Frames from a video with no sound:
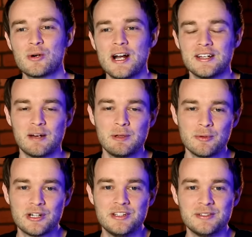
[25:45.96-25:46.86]
Right. Yeah.
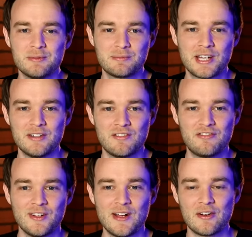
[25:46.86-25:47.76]
People can can
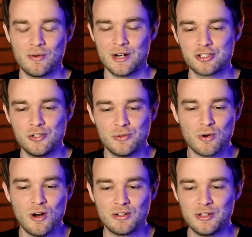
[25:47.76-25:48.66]
fill out a question
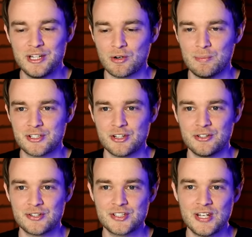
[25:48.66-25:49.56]
wrongly or
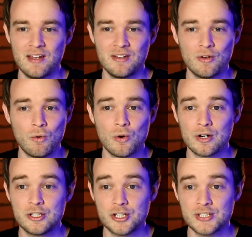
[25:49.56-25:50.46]
misunderstand it
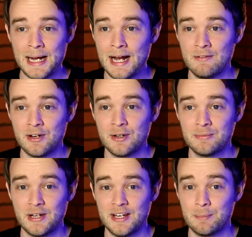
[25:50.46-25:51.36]
or just have
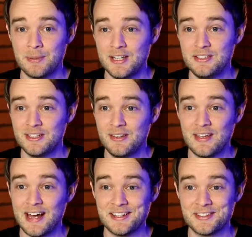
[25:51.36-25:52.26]
a, an opinion
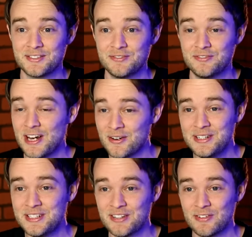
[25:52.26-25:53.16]
that is
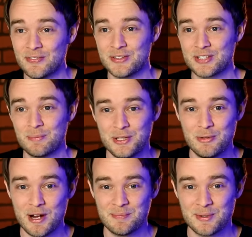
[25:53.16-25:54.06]
very different than something
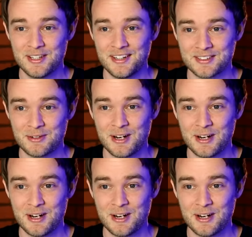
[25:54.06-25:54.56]
you might predict.